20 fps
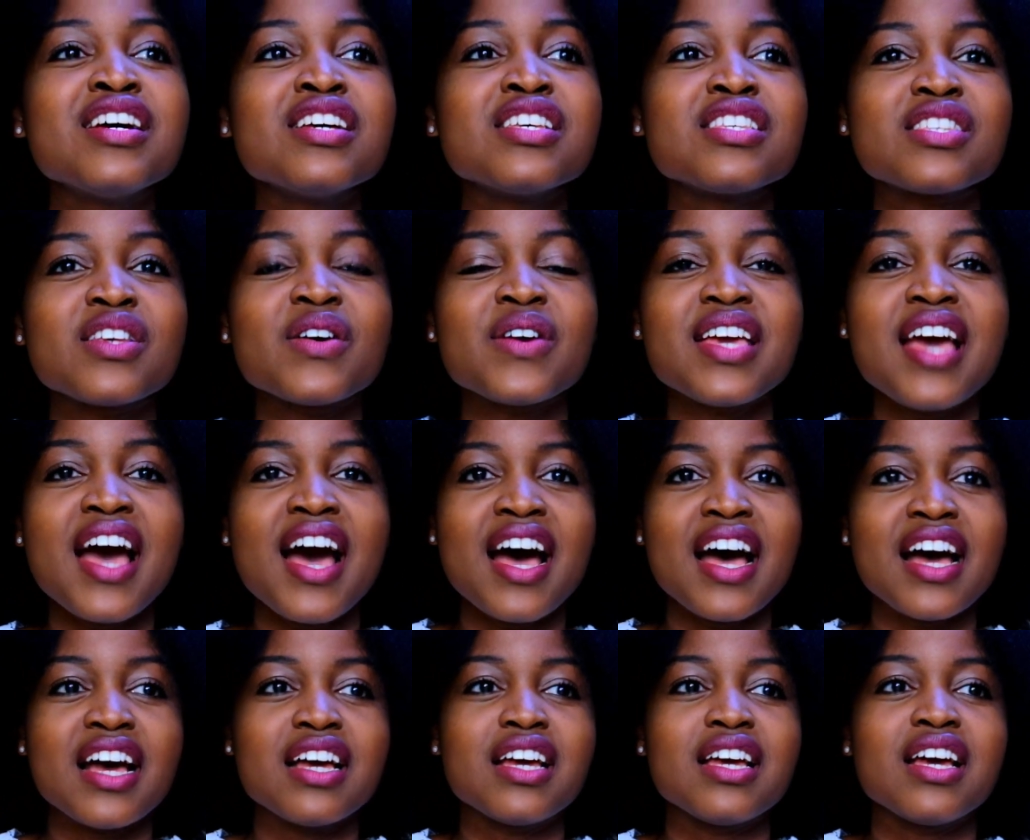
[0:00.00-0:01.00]
So
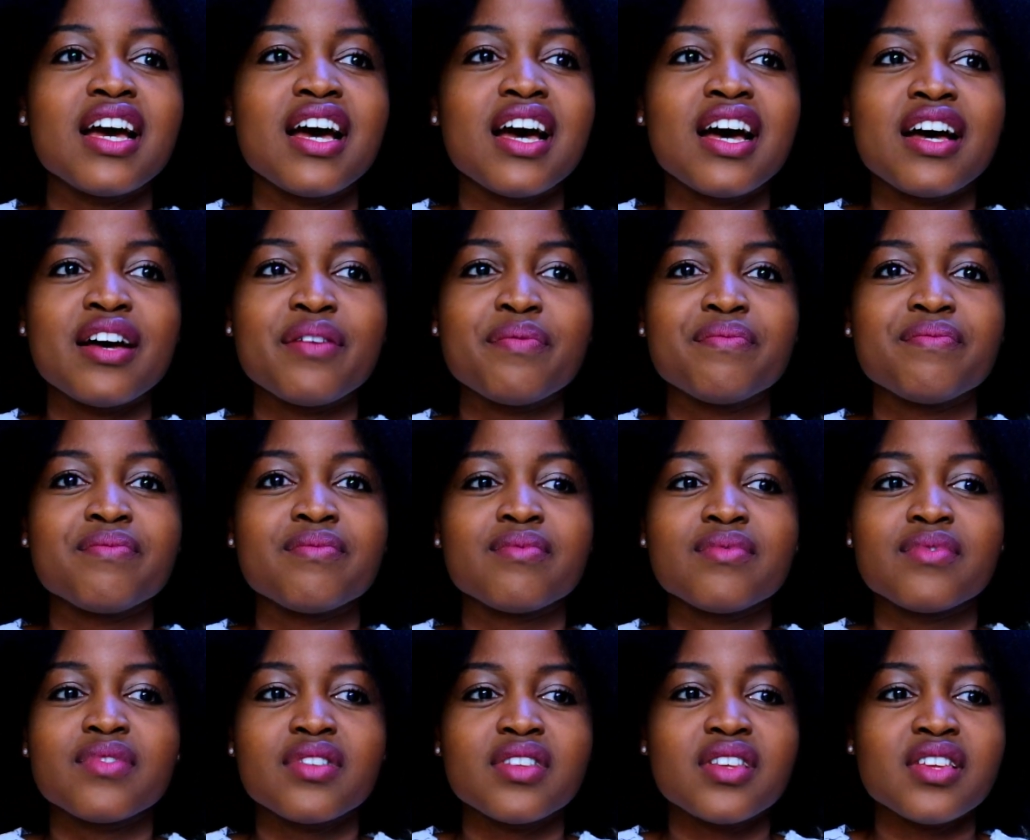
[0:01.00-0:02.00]
yeah,
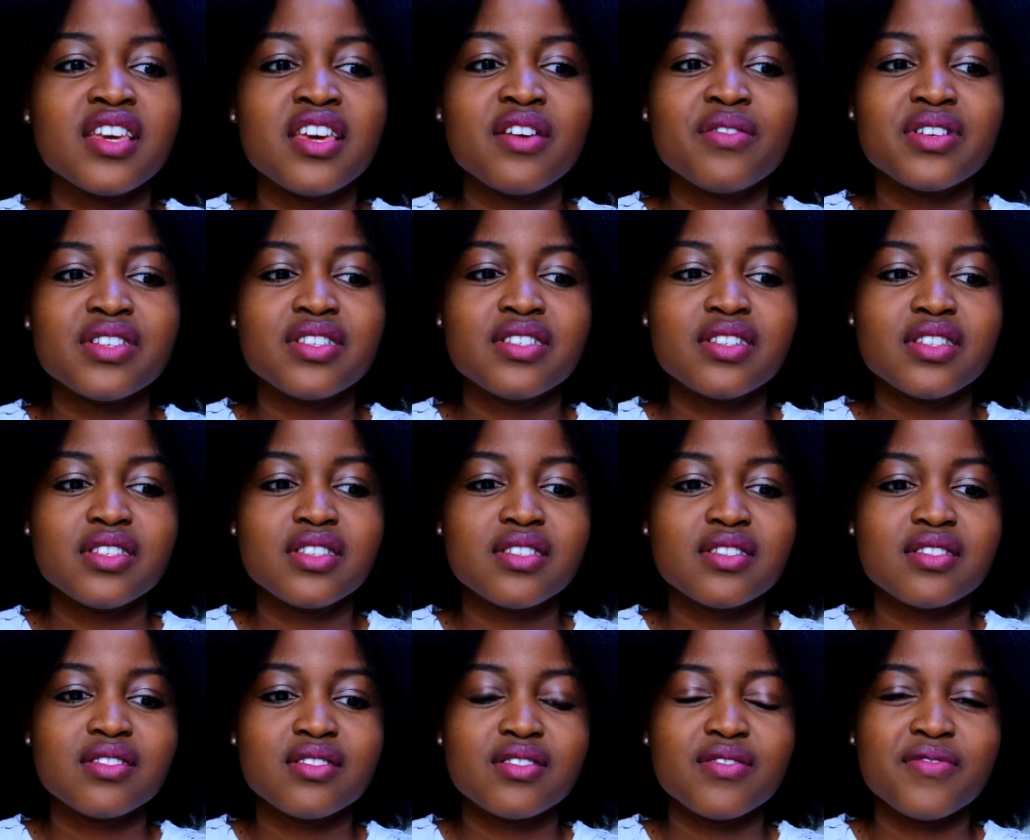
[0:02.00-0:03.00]
he was
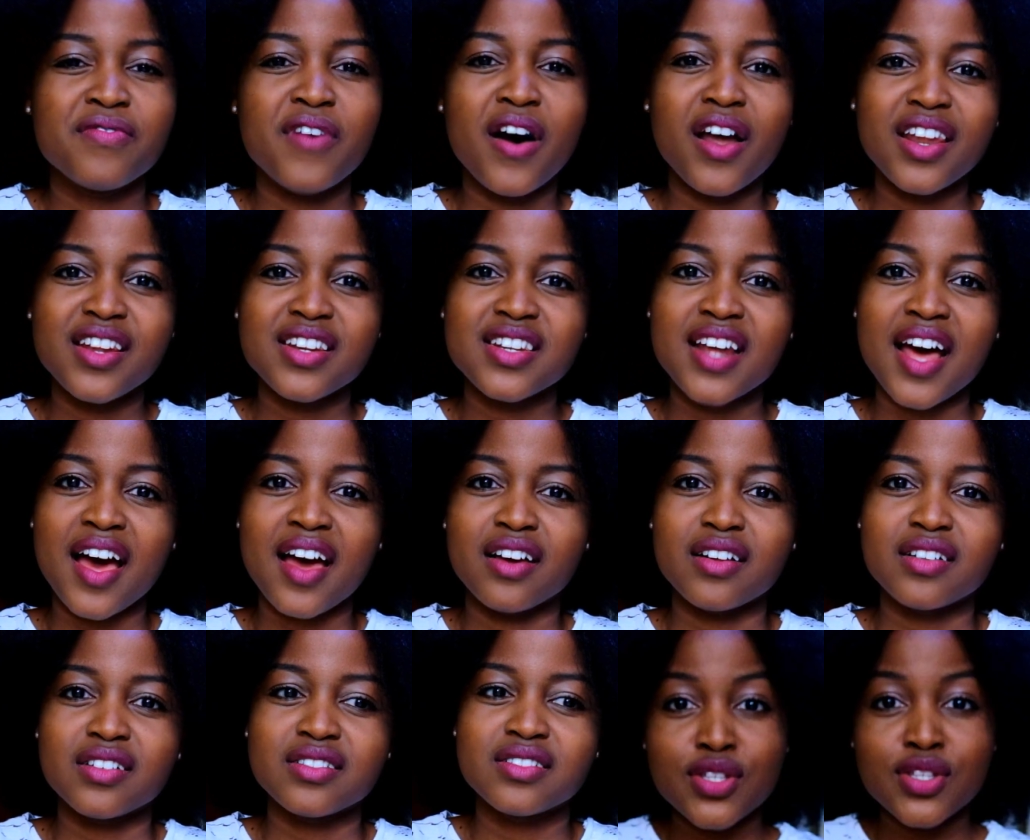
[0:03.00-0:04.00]
just volatile.